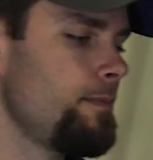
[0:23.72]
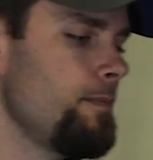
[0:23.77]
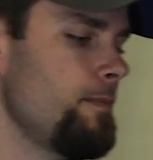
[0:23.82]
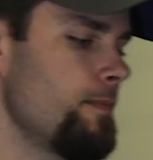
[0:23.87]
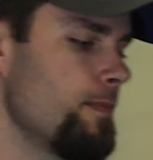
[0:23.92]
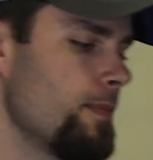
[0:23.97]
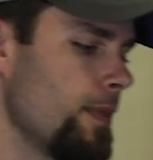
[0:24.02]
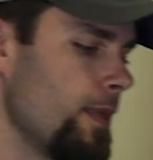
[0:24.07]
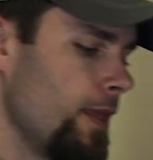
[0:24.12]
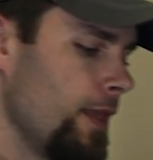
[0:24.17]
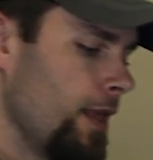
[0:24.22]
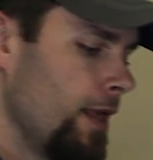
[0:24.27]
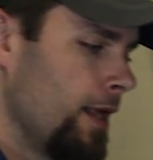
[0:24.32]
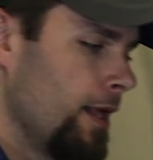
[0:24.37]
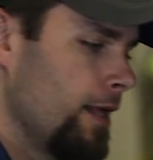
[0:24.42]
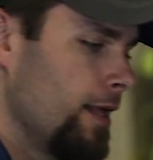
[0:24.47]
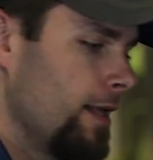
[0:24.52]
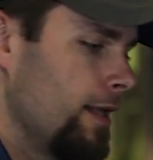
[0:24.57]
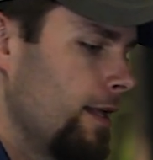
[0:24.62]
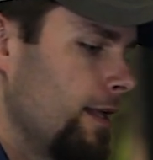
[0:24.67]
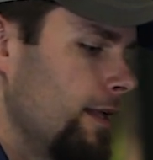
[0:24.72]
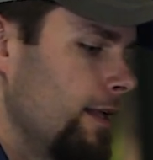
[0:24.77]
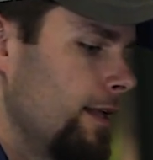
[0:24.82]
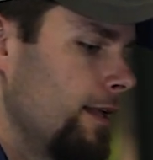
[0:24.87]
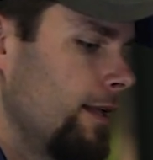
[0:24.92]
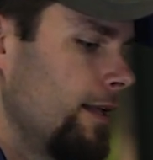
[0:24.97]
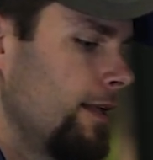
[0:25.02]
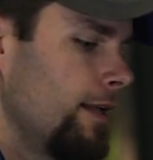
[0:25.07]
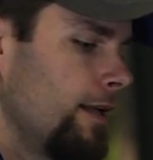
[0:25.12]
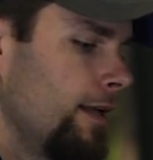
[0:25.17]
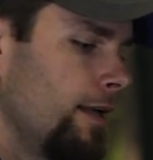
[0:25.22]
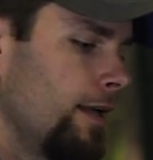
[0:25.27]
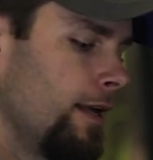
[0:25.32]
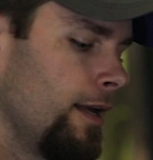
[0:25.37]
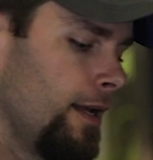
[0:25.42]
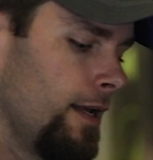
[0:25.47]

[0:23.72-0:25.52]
Nothing is said.